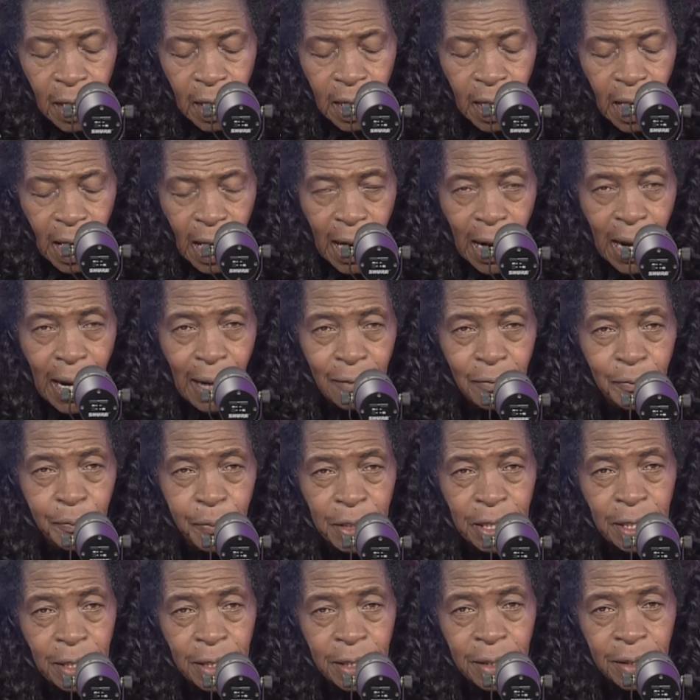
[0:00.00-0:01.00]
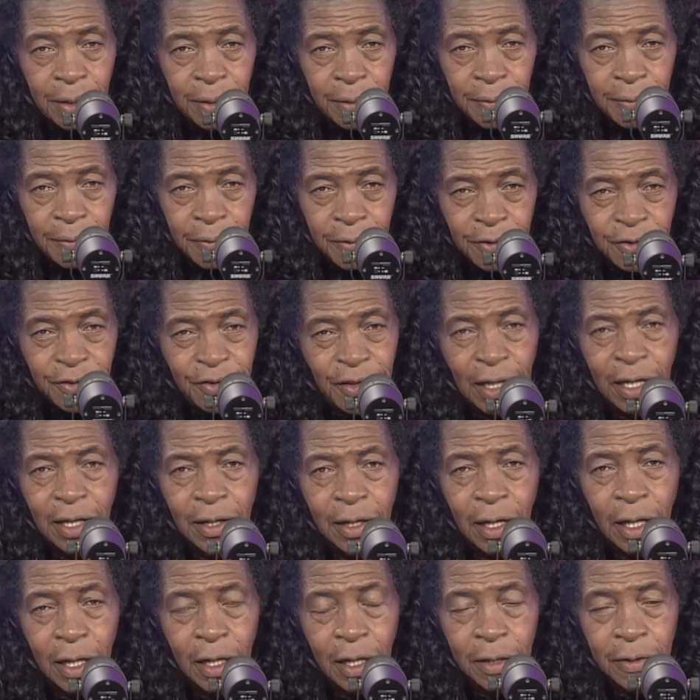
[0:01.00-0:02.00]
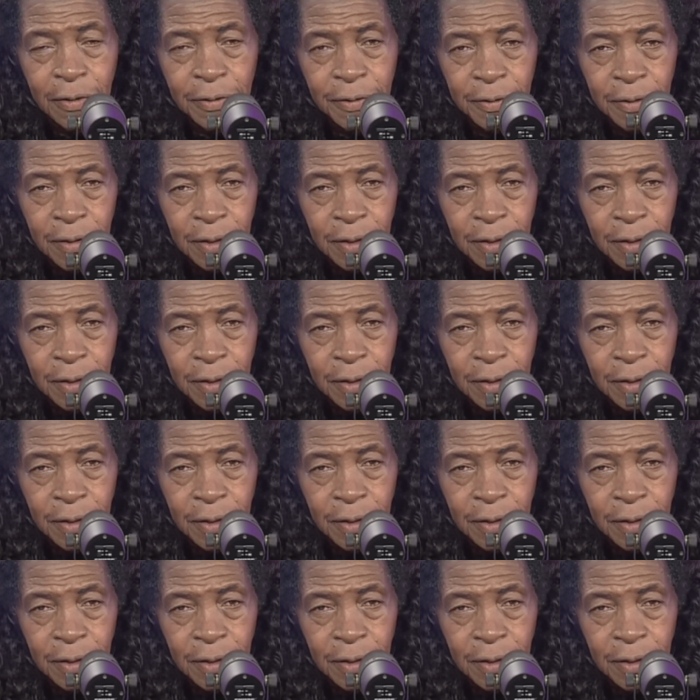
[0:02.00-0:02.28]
I've been sick enough